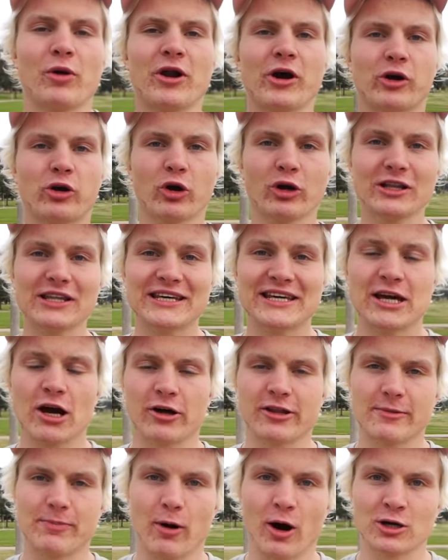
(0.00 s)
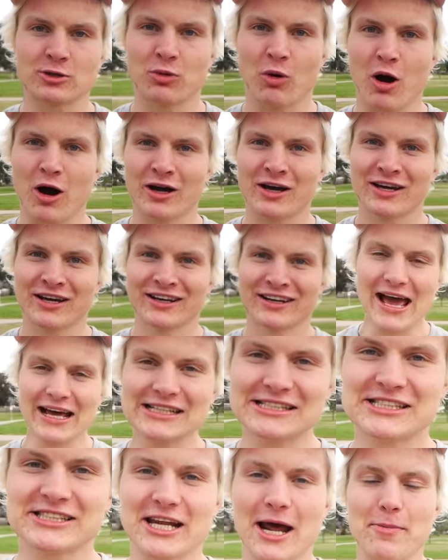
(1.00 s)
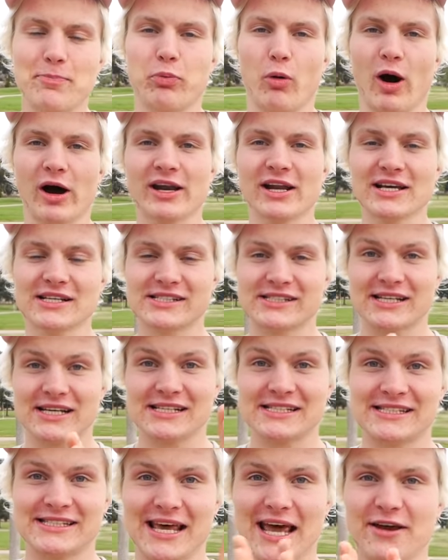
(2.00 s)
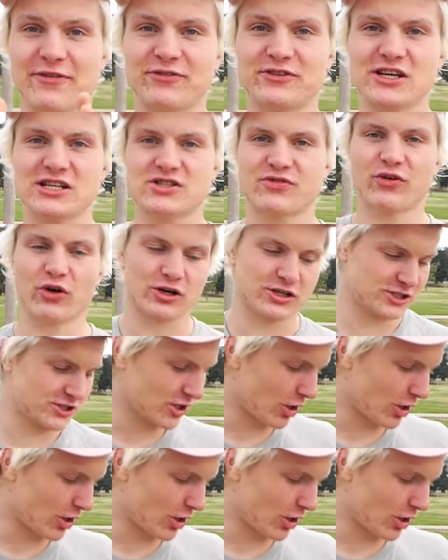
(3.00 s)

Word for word: we're now currently here on the boardwalk, and step one is safety's first.